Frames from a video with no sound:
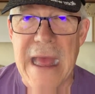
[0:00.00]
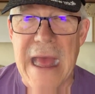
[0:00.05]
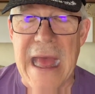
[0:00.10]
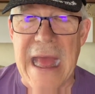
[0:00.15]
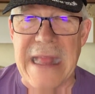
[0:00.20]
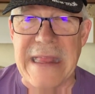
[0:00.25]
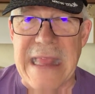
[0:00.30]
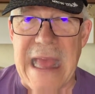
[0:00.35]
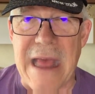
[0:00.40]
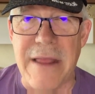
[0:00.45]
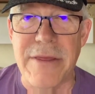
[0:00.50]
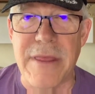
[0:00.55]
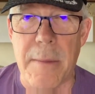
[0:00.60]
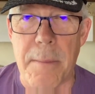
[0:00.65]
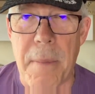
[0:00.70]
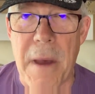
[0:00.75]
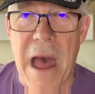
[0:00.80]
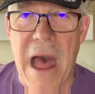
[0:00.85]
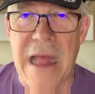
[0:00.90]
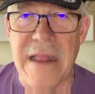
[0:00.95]
And down at the
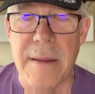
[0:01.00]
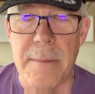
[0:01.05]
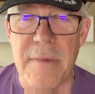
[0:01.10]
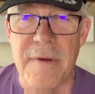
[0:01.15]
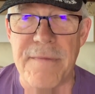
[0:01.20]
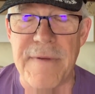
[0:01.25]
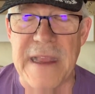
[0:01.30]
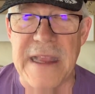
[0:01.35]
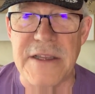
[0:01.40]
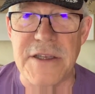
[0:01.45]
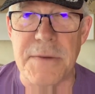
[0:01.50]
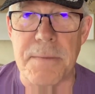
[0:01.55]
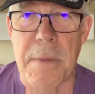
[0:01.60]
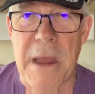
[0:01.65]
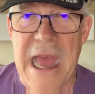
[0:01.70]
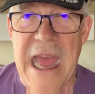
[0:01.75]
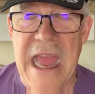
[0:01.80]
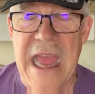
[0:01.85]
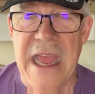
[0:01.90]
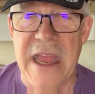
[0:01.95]
bottom of each
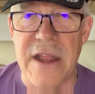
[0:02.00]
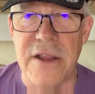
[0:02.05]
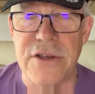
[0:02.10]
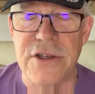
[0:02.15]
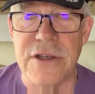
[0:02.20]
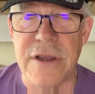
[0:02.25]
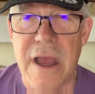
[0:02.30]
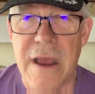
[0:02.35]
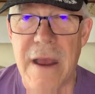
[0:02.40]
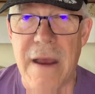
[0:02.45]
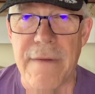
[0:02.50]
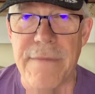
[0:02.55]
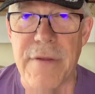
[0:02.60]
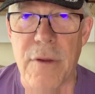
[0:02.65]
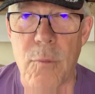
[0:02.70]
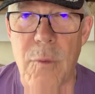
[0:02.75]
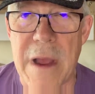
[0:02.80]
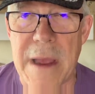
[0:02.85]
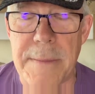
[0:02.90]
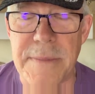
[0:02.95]
page of the
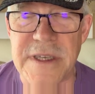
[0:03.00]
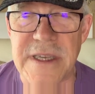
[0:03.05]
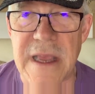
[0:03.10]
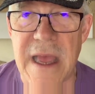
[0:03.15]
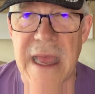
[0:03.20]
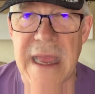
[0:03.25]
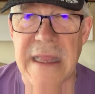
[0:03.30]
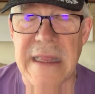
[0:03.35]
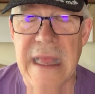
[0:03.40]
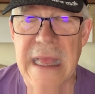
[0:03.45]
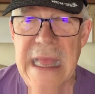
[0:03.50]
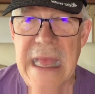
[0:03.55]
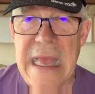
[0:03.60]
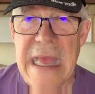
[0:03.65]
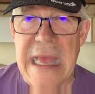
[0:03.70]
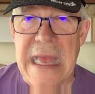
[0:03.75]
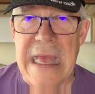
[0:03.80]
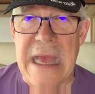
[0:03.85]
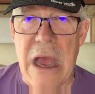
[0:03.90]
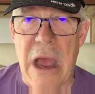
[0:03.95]
website
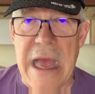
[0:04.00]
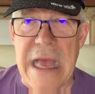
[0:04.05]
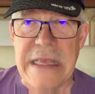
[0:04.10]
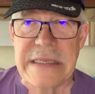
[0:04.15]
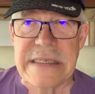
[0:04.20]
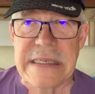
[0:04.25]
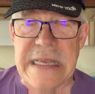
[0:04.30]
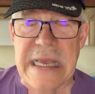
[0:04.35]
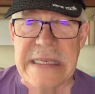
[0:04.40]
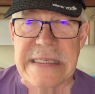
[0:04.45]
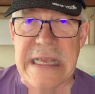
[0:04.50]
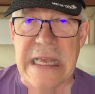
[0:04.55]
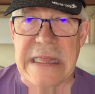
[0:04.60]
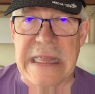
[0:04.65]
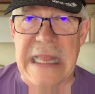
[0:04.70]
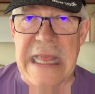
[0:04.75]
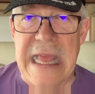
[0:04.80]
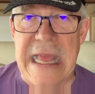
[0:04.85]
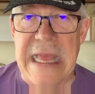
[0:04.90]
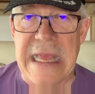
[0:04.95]
is a
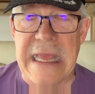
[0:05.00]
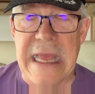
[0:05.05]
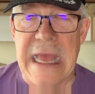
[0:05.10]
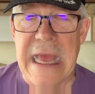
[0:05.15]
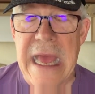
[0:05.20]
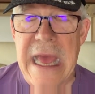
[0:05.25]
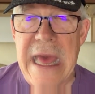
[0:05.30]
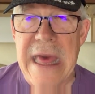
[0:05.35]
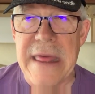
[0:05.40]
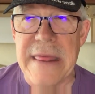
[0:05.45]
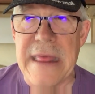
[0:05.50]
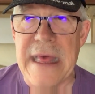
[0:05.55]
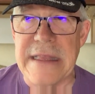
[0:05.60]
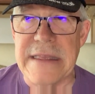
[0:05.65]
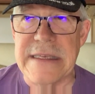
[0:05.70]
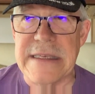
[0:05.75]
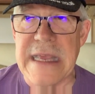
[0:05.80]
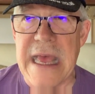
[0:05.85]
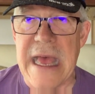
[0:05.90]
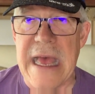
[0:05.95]
link
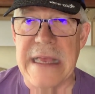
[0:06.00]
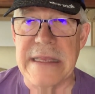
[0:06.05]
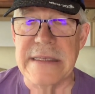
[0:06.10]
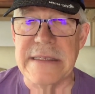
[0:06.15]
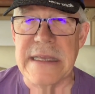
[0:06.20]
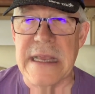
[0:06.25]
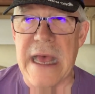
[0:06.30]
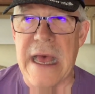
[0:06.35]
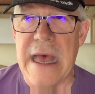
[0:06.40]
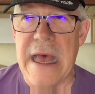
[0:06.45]
that says